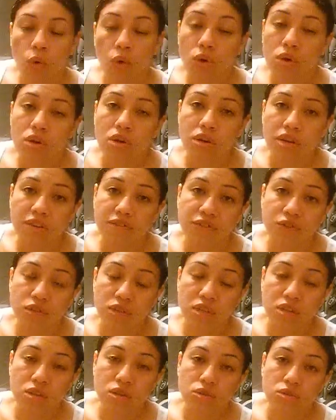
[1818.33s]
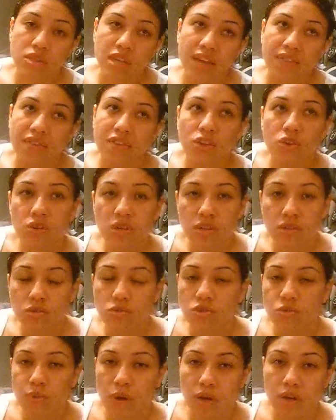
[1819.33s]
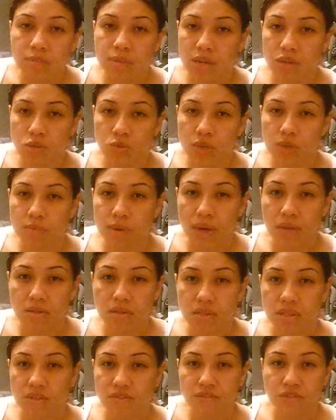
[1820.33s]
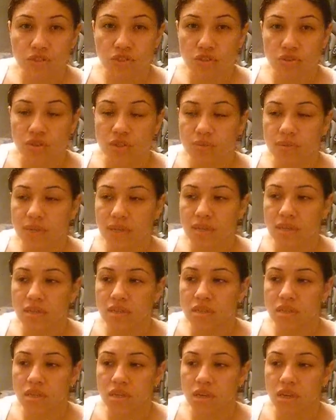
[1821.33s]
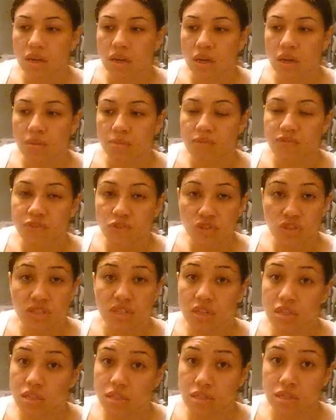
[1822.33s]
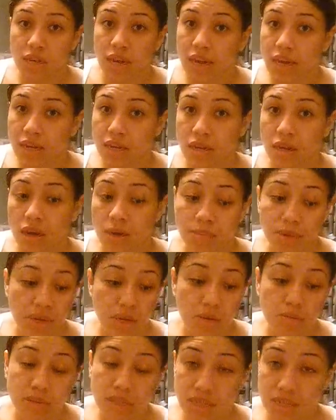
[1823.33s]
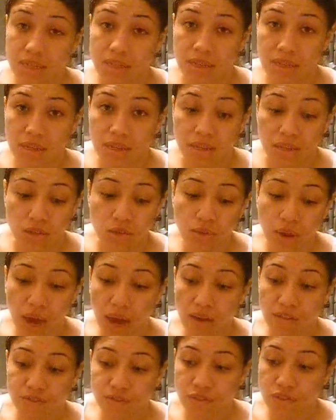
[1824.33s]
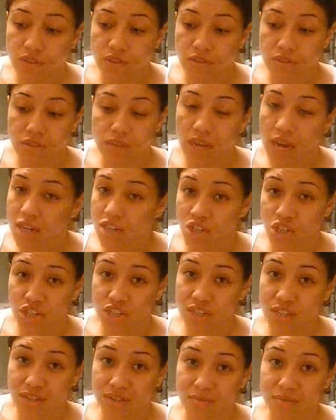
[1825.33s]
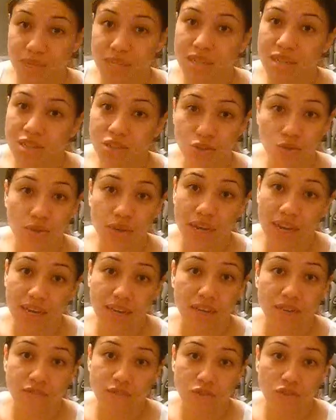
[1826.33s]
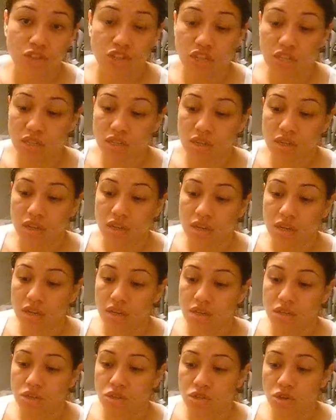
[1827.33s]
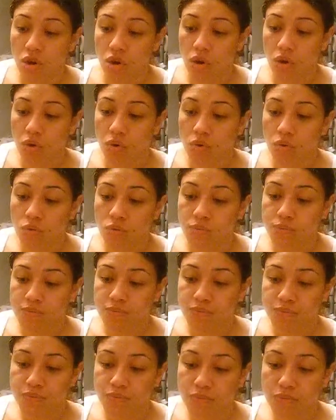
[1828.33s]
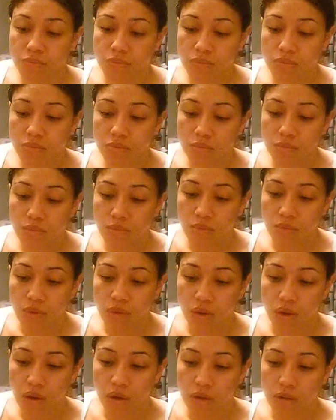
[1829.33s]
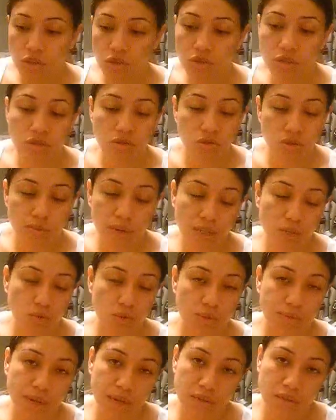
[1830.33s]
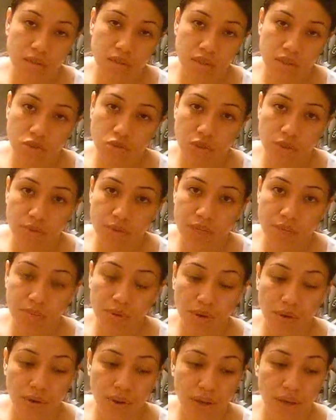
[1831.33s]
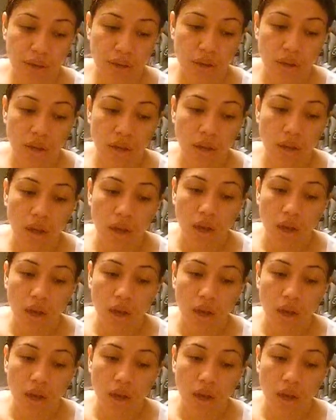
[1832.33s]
Or if you need to lose, and you can lose probably about 20 pounds in that first 3 weeks. If you stick to the diet, I mean completely. You have to not cheat, because you'll gain if you cheat. So you can lose about 20 pounds in the 3-week period.